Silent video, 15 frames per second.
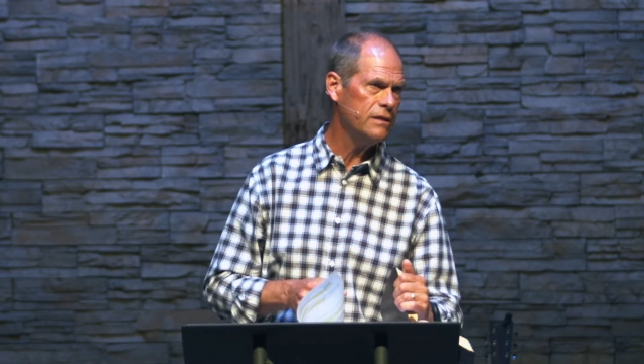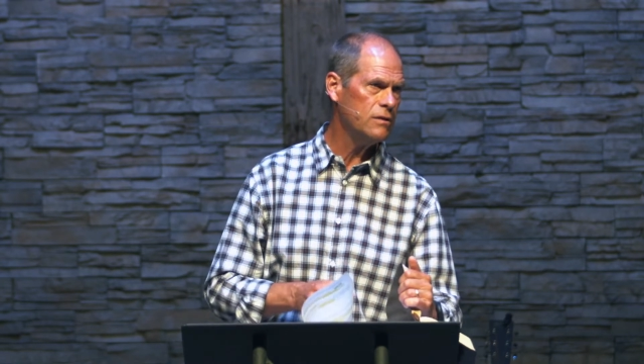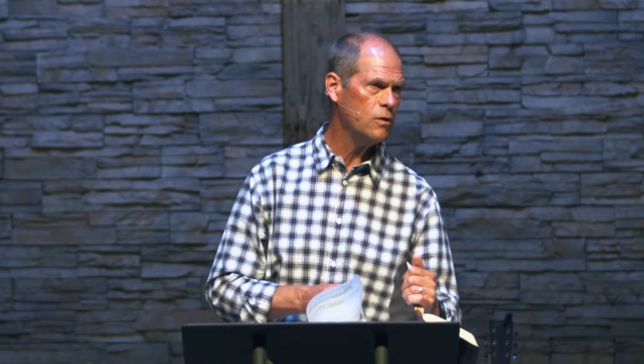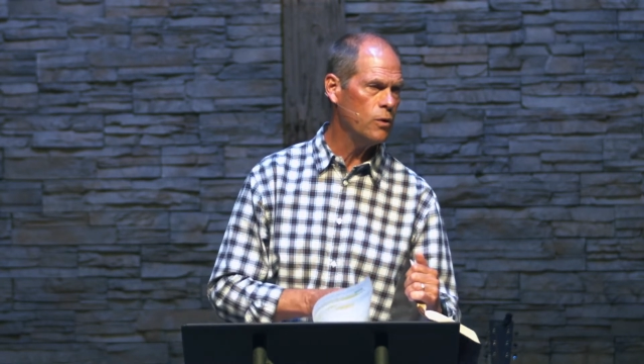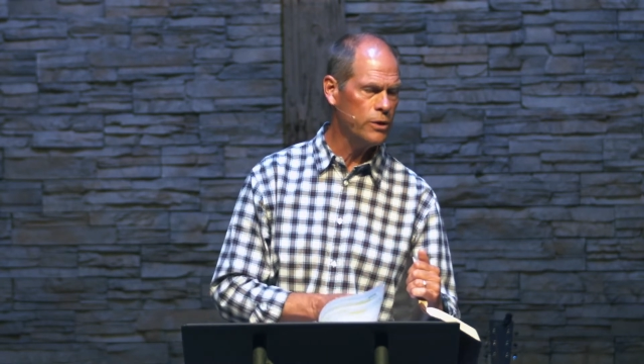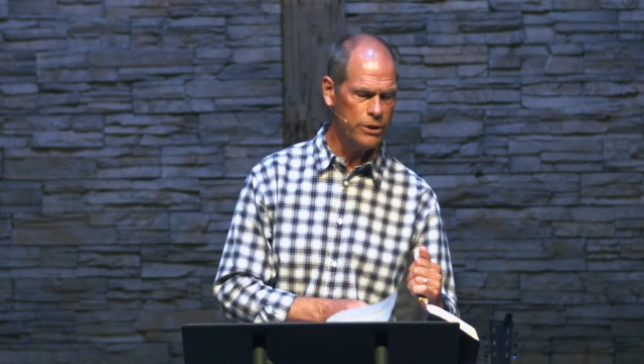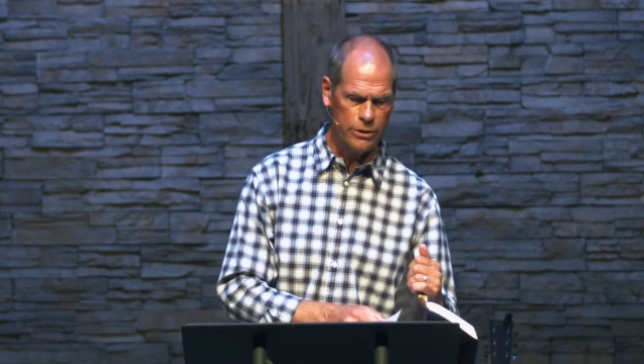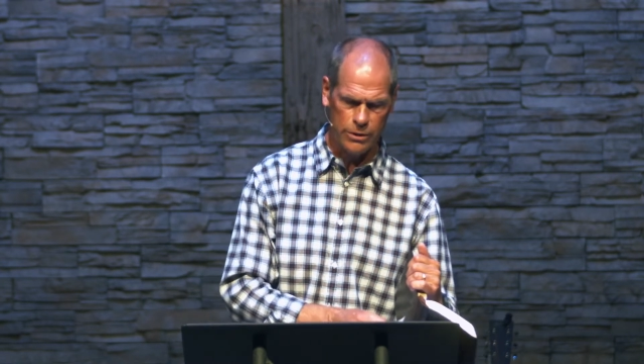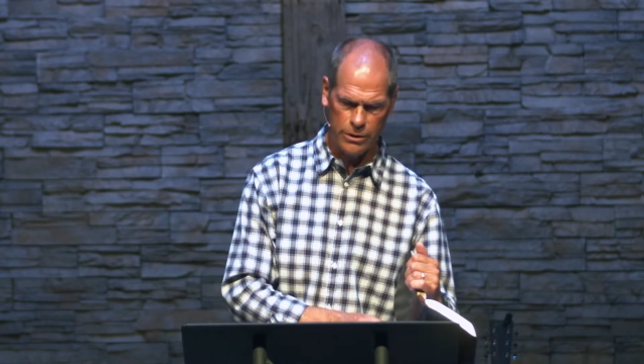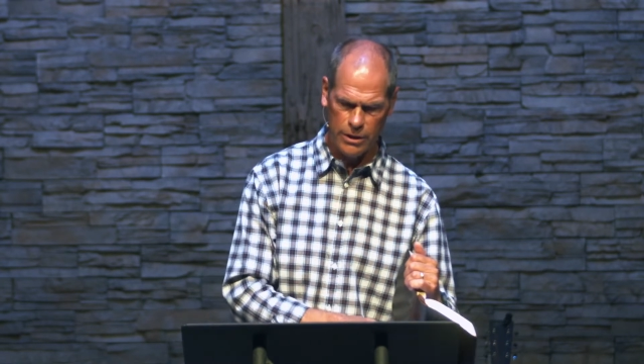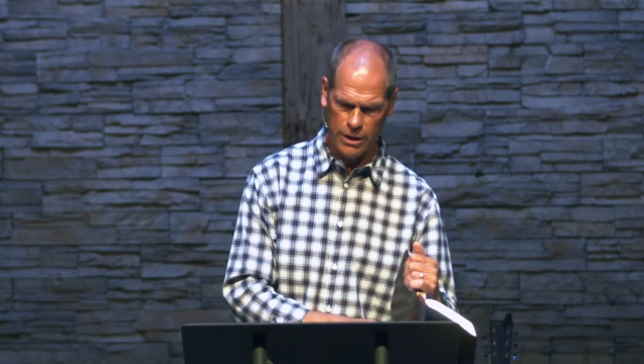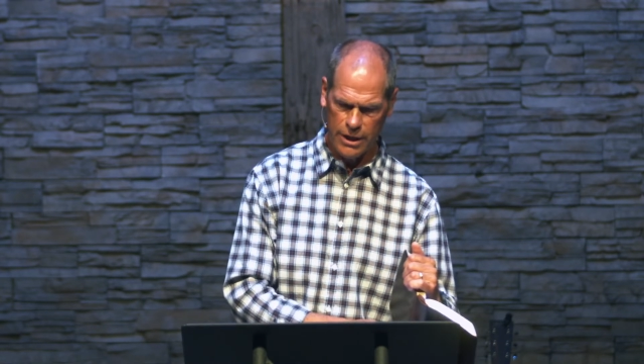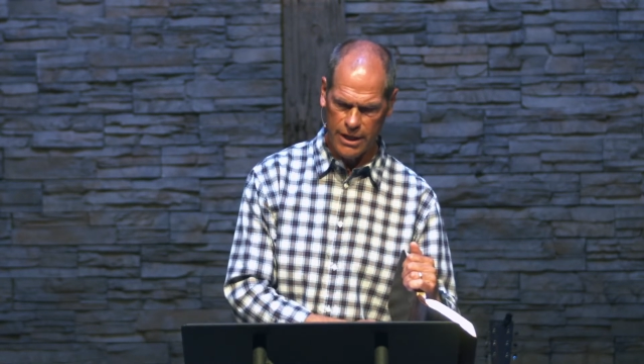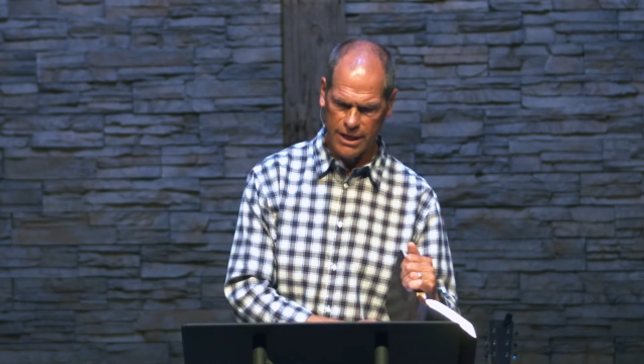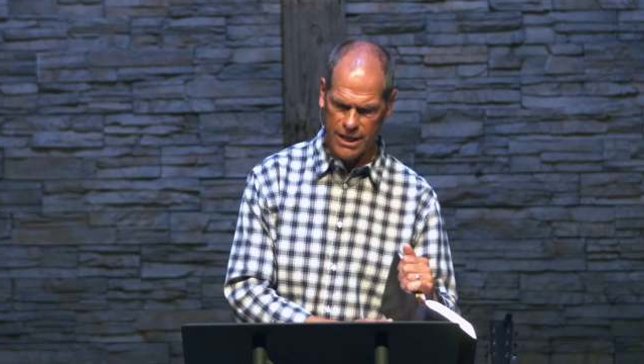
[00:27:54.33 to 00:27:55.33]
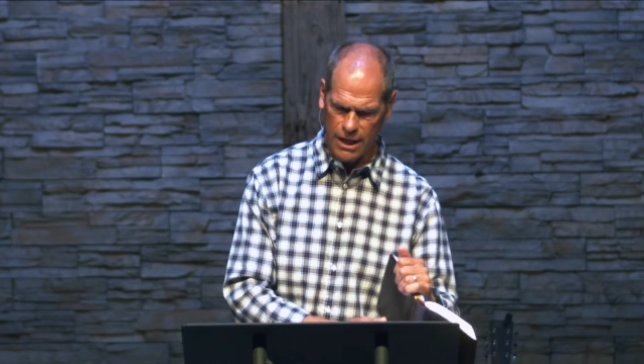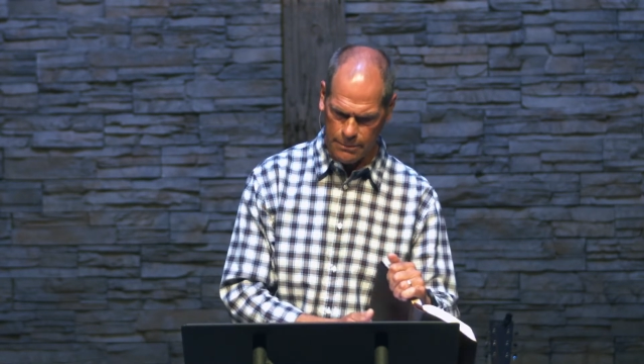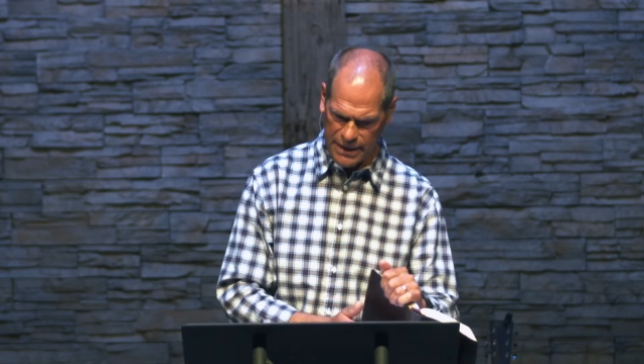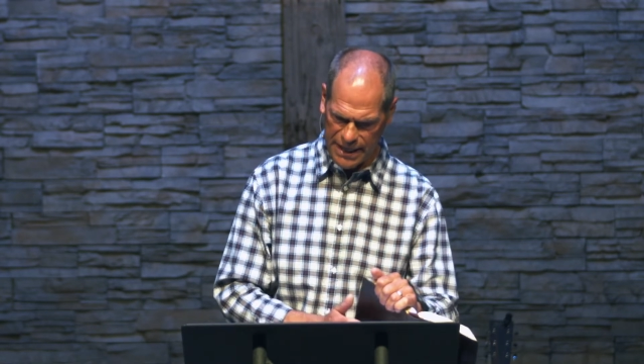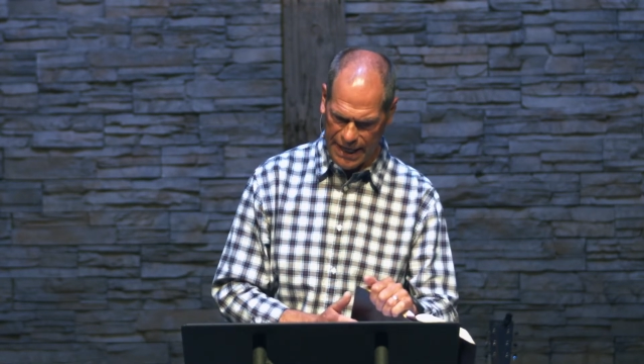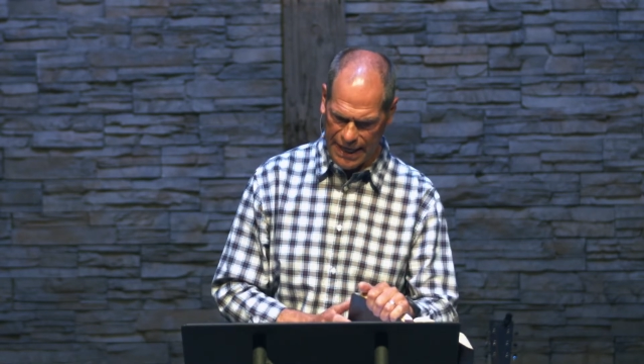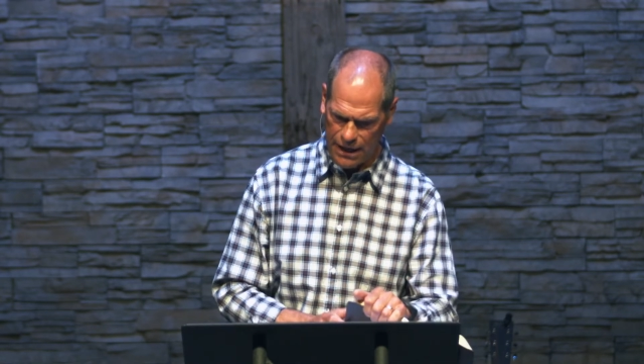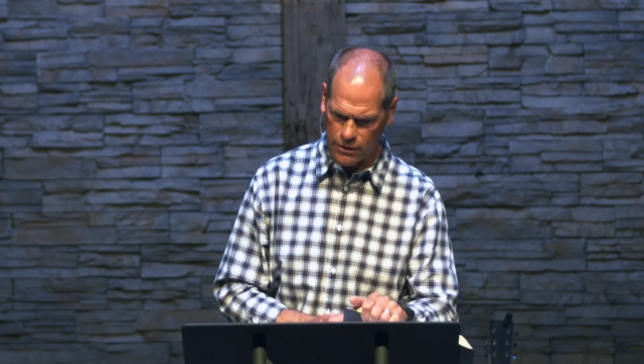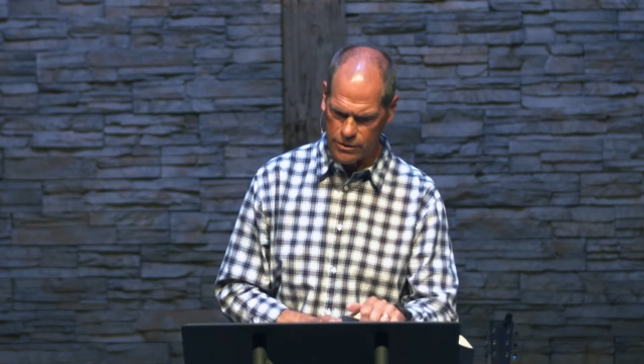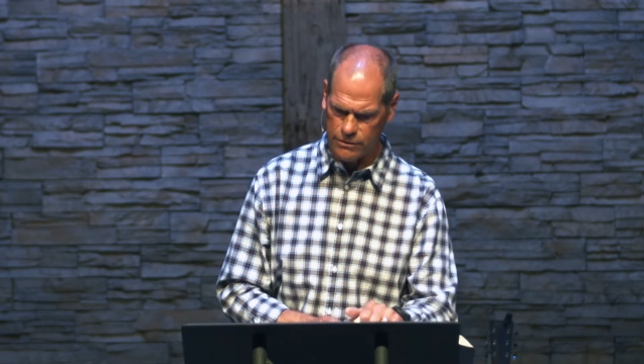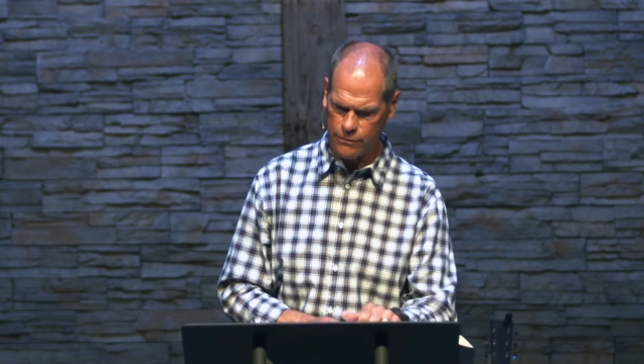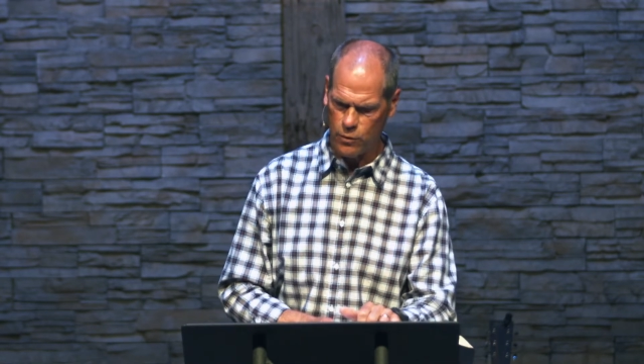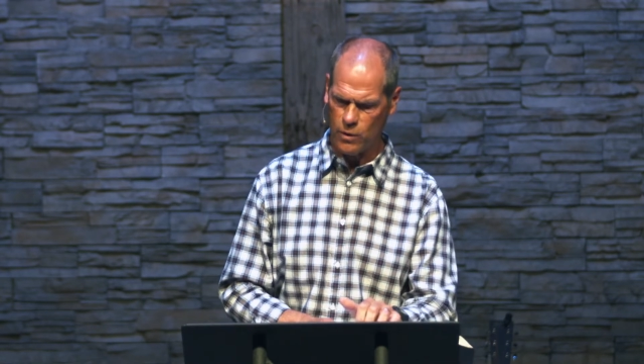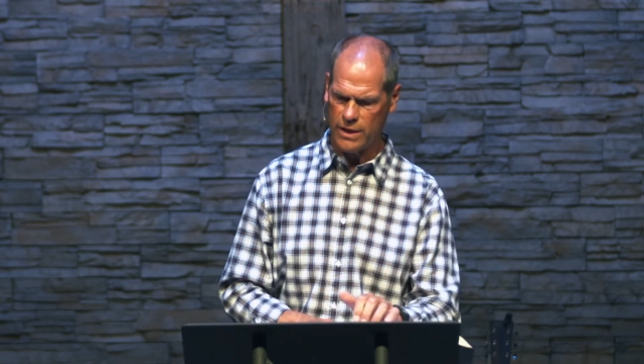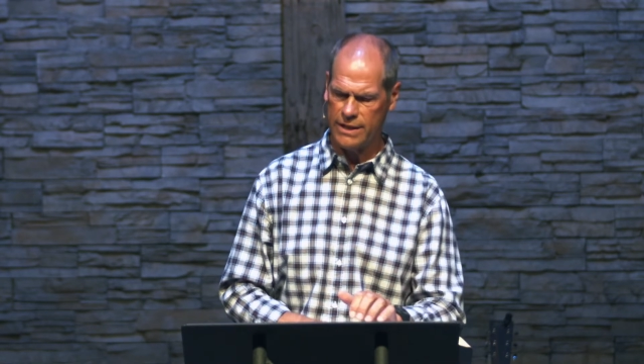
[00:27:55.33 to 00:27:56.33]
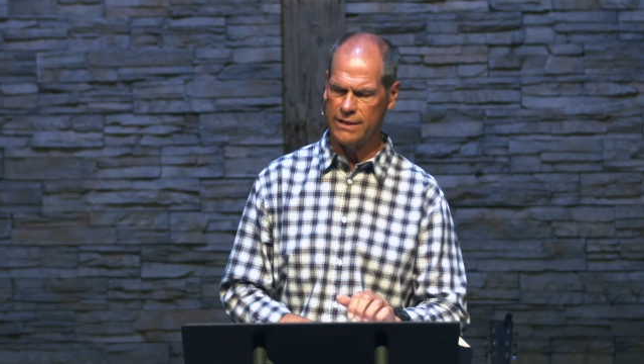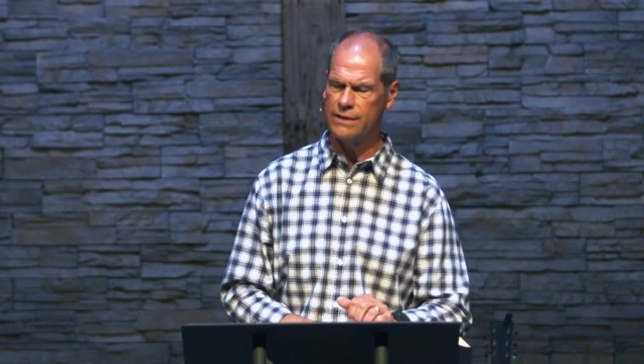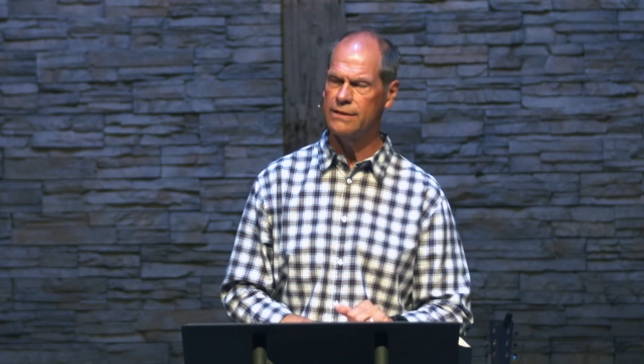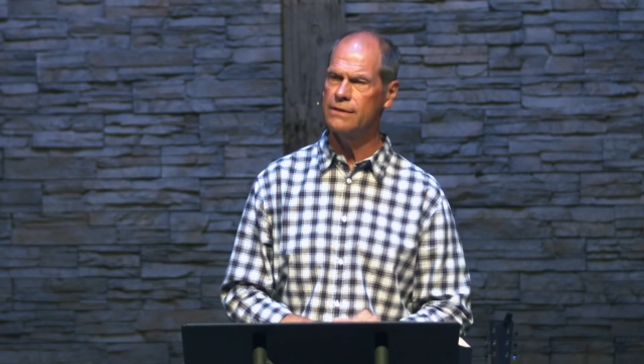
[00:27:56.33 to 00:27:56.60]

or you're coming out of one.